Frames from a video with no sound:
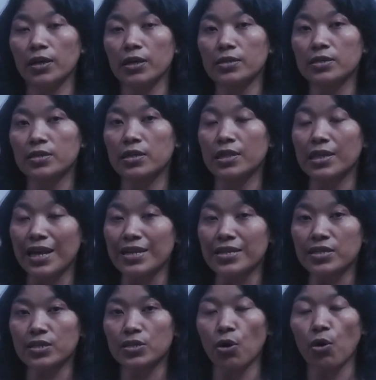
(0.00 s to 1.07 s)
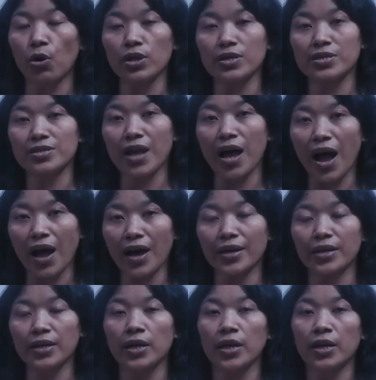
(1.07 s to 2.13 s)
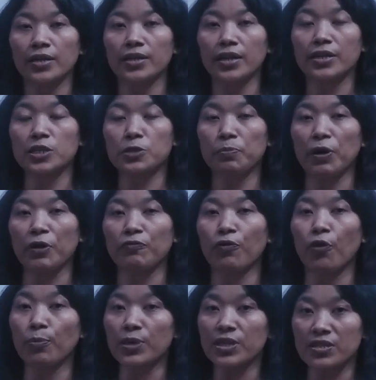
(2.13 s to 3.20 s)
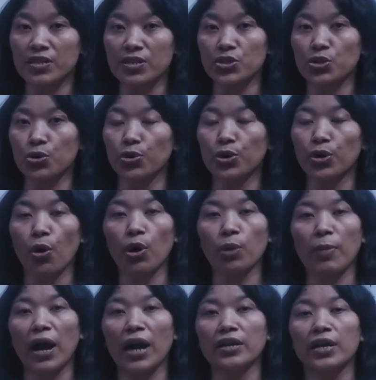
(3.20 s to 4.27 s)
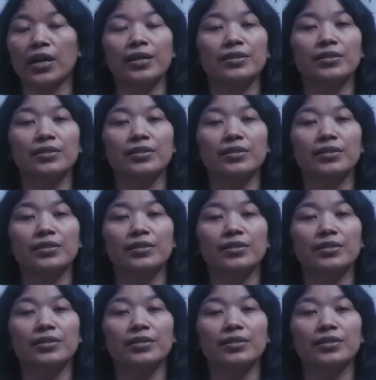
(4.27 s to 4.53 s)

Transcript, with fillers: is less or is high, its performance is good or bad.